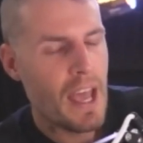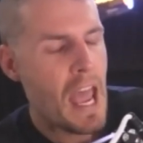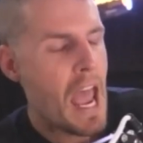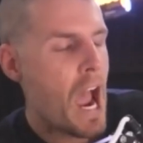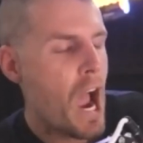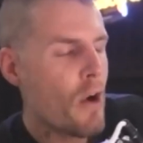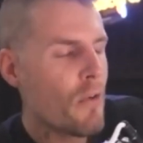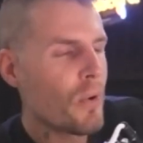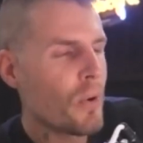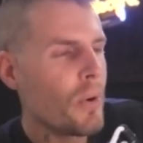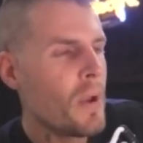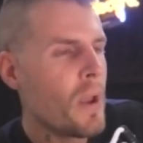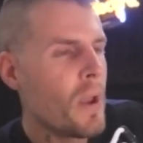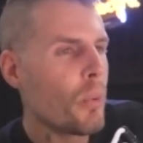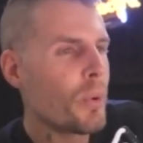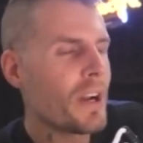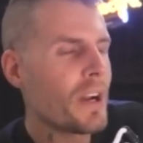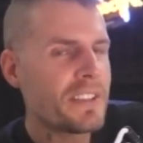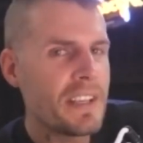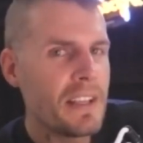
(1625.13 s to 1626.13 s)
However,
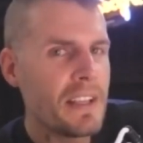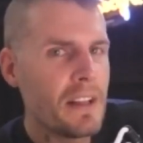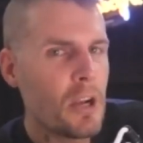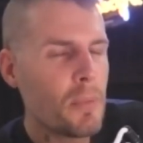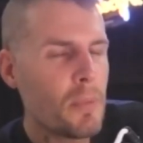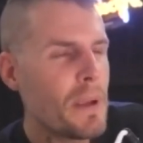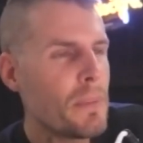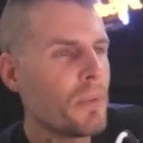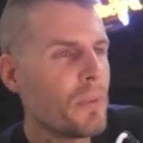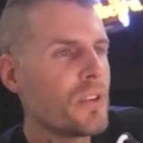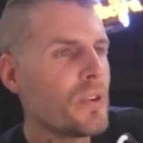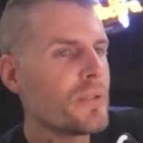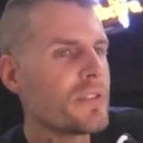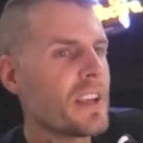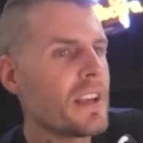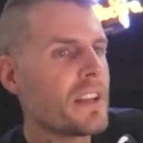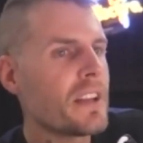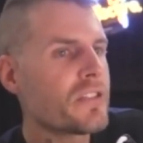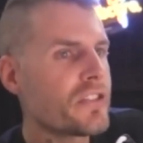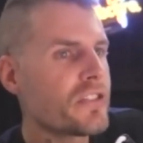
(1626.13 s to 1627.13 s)
what I see a lot of people do is
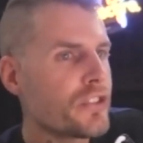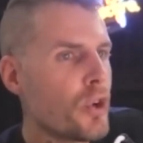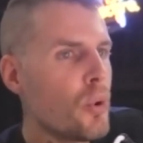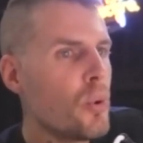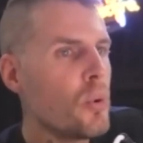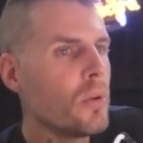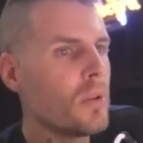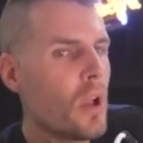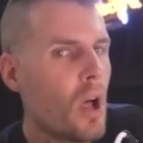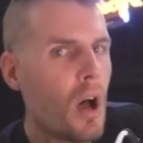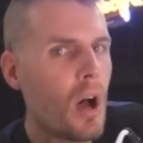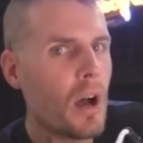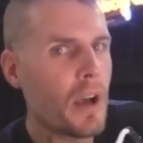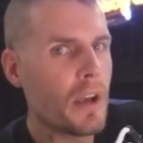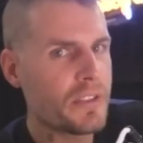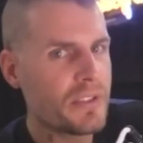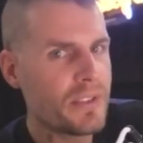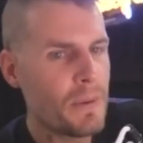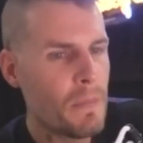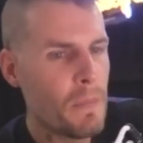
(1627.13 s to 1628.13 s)
they get so
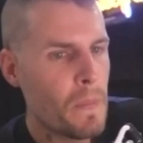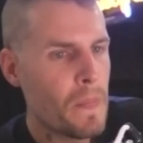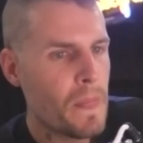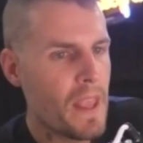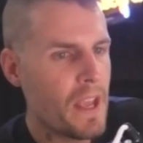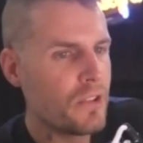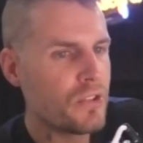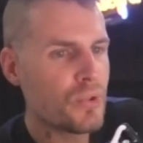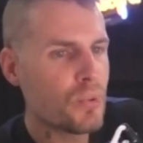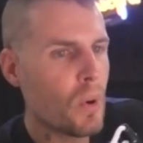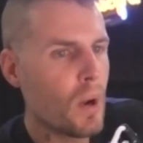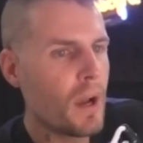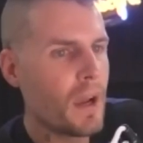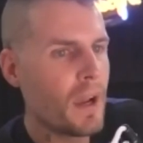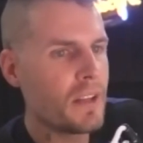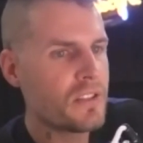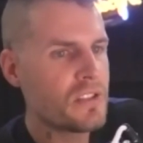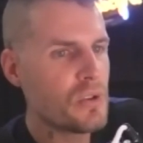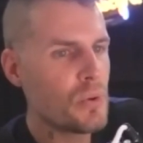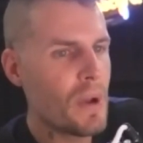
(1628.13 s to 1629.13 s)
lost in
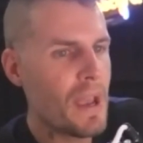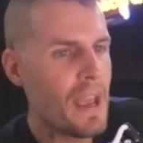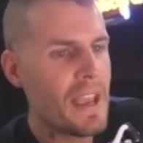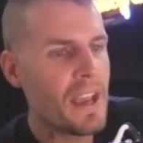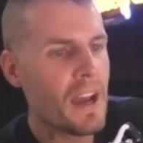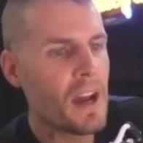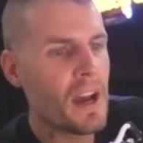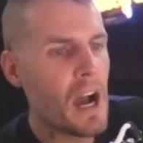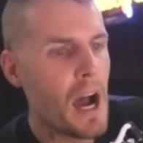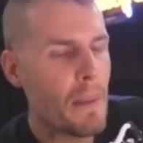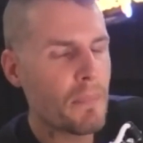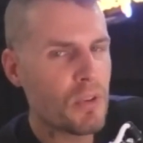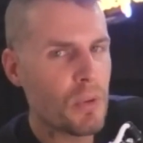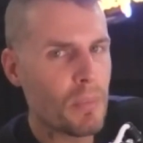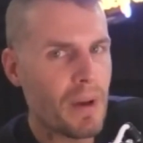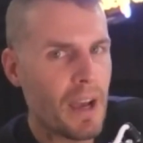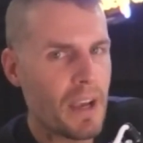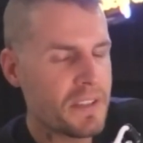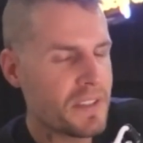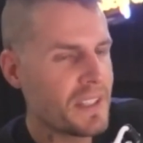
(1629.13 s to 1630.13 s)
trying to AI
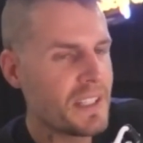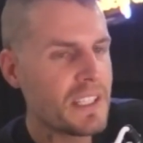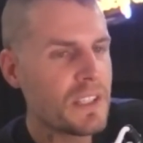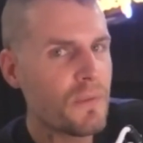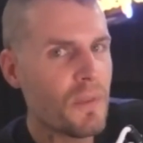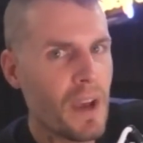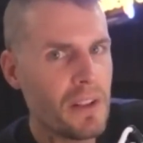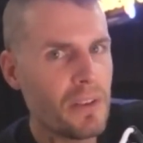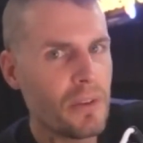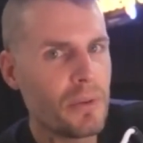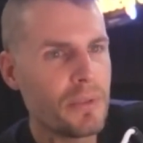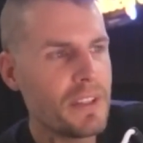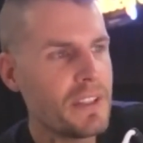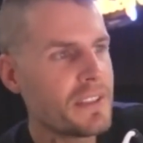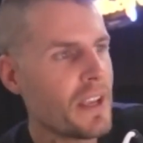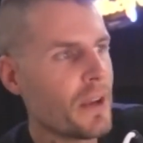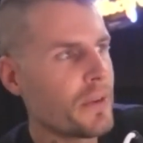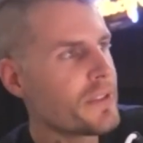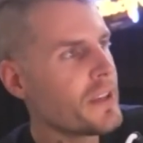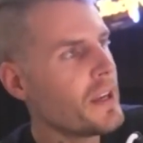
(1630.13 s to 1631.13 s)
optimize in these fine little
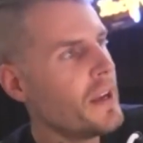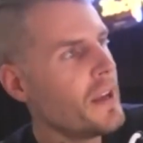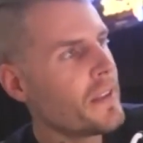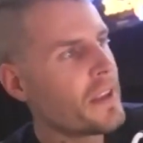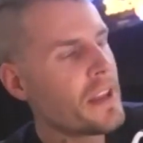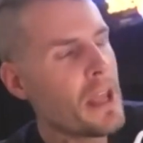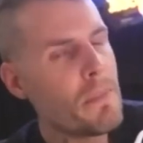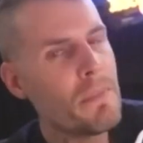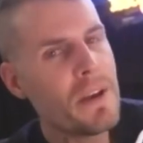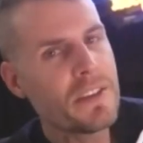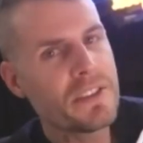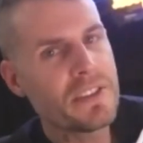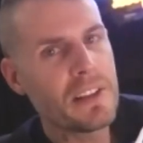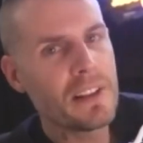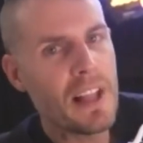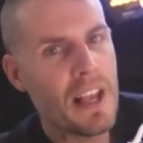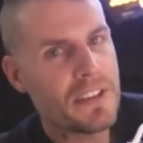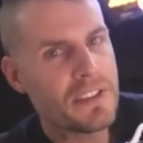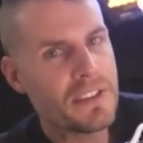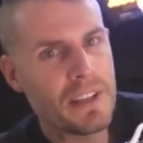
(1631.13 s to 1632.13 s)
details that they miss the
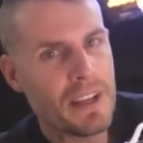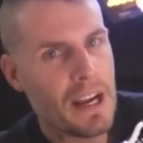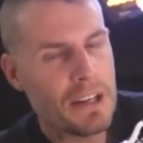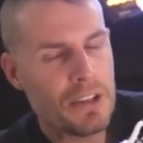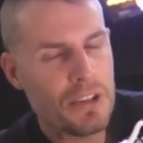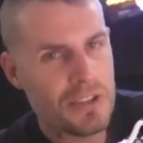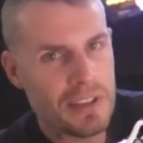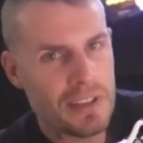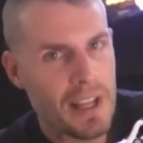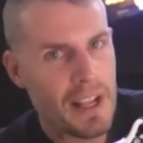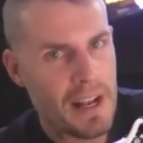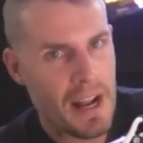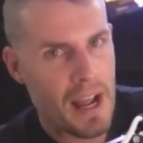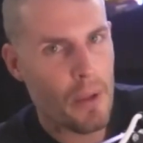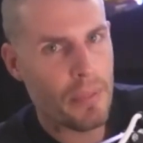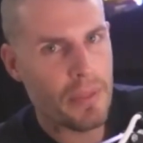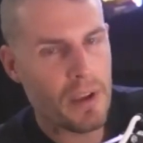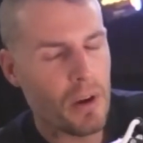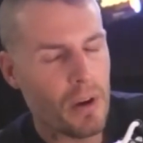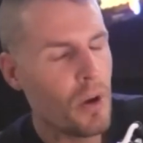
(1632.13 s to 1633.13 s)
lesson that I just laid
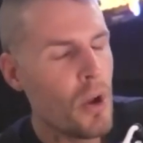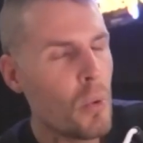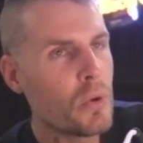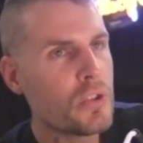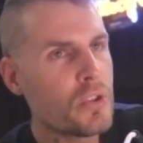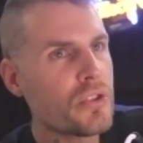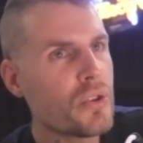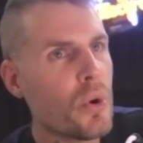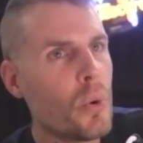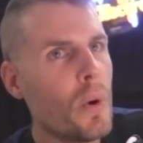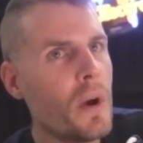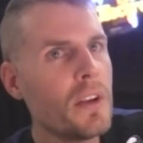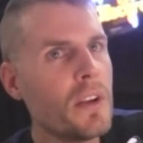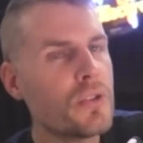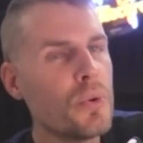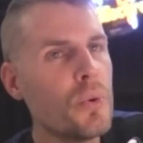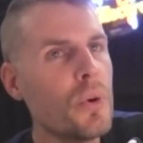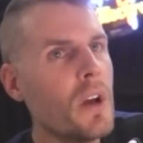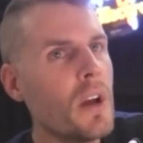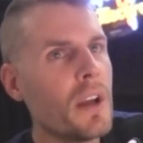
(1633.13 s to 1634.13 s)
out there, which is going
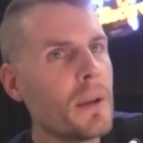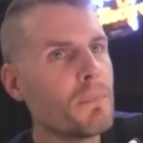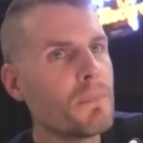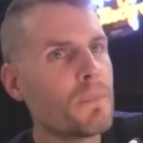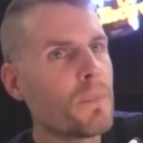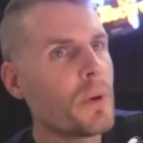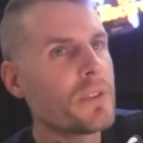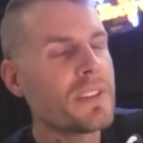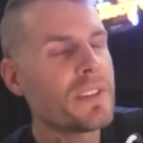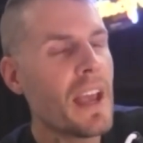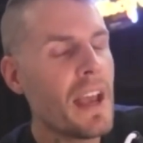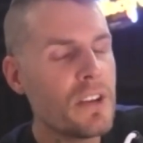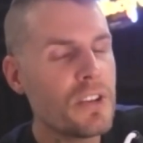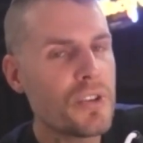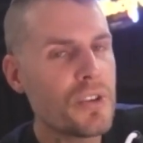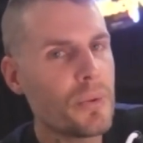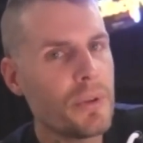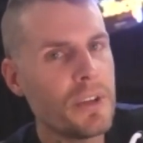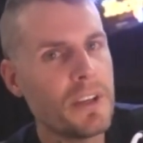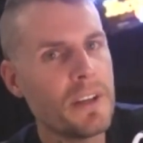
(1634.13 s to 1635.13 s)
to
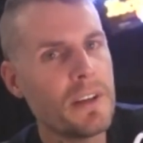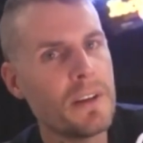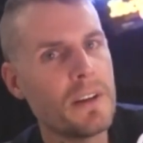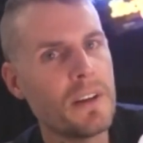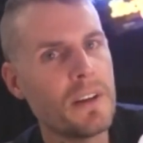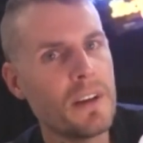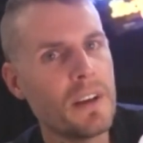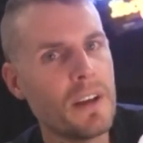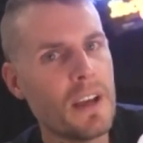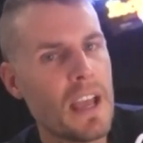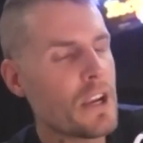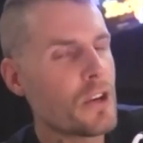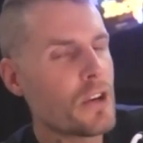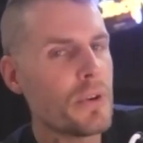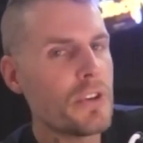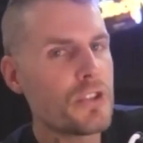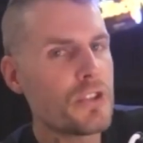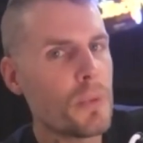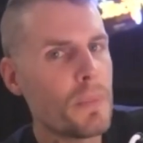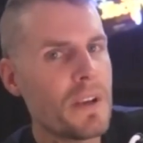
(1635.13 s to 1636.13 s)
potentially
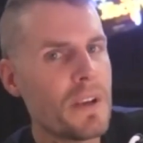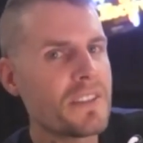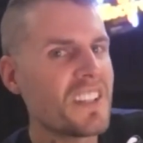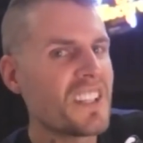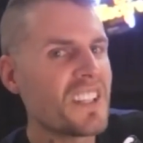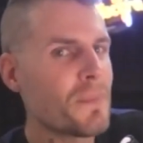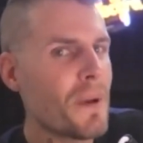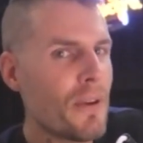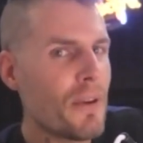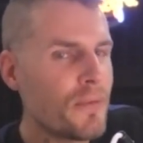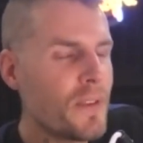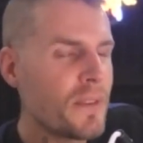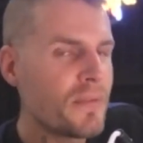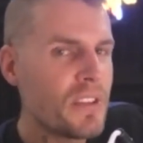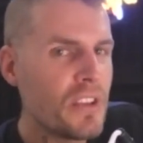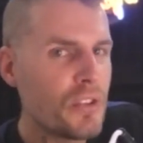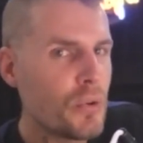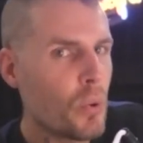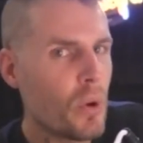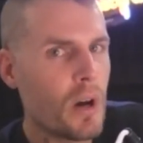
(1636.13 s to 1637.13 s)
increase your business by
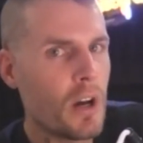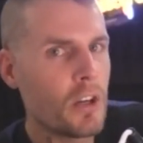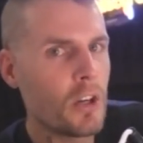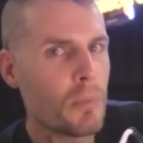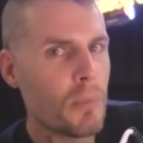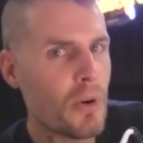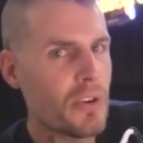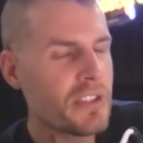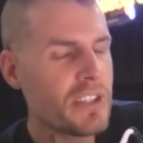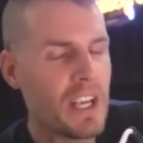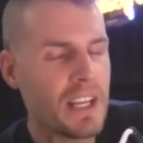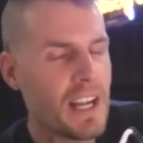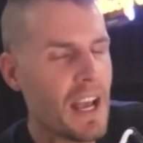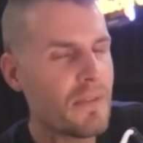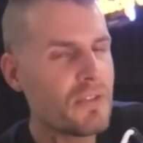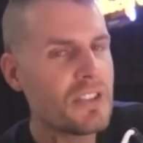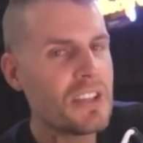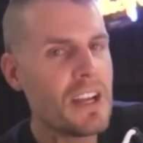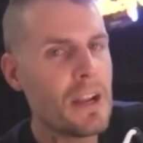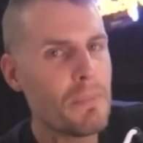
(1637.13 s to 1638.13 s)
50 to 100%.
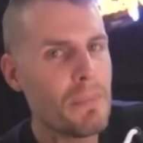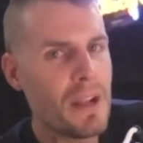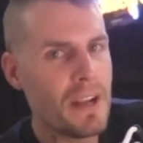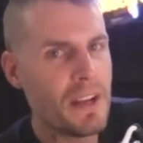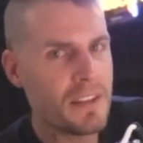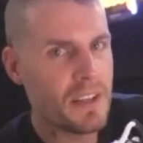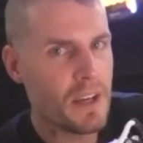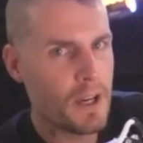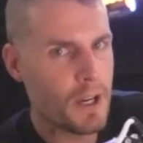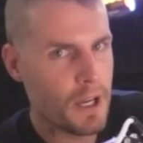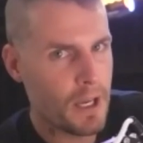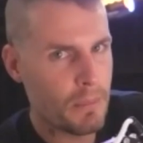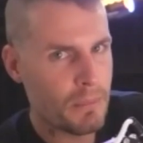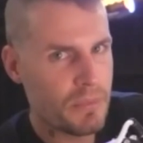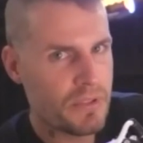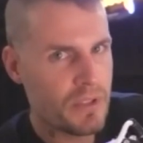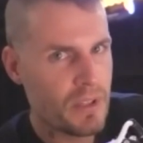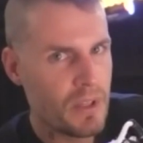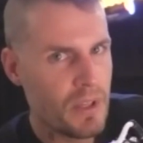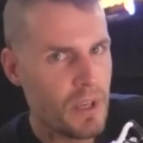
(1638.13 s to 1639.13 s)
I've seen it many
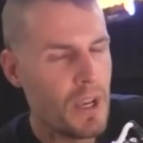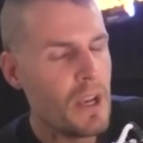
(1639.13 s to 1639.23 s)
times.